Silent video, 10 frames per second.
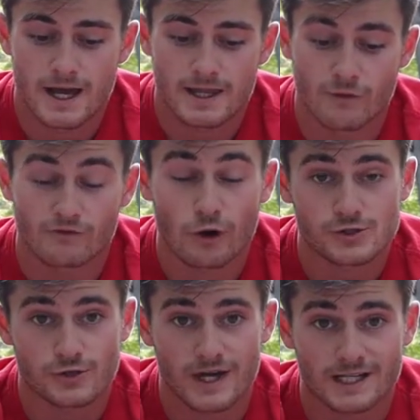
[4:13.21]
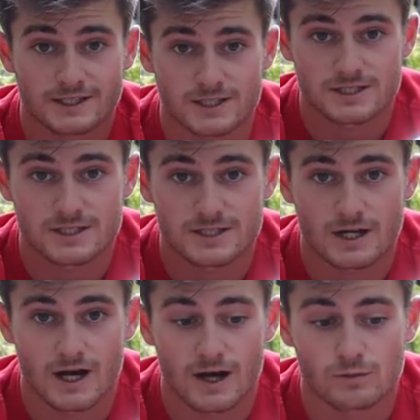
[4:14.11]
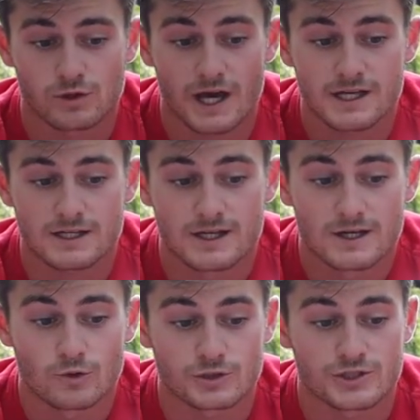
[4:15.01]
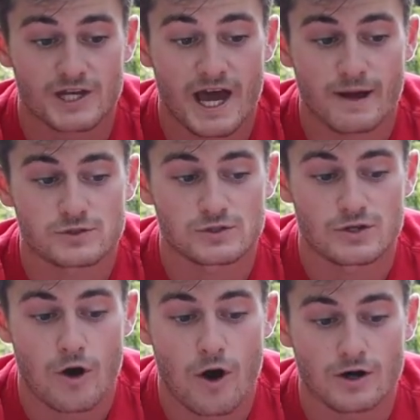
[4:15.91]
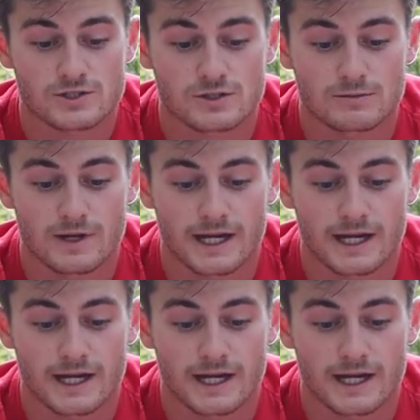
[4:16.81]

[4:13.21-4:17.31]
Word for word: And then we've also got this um, light, which is absolutely awesome.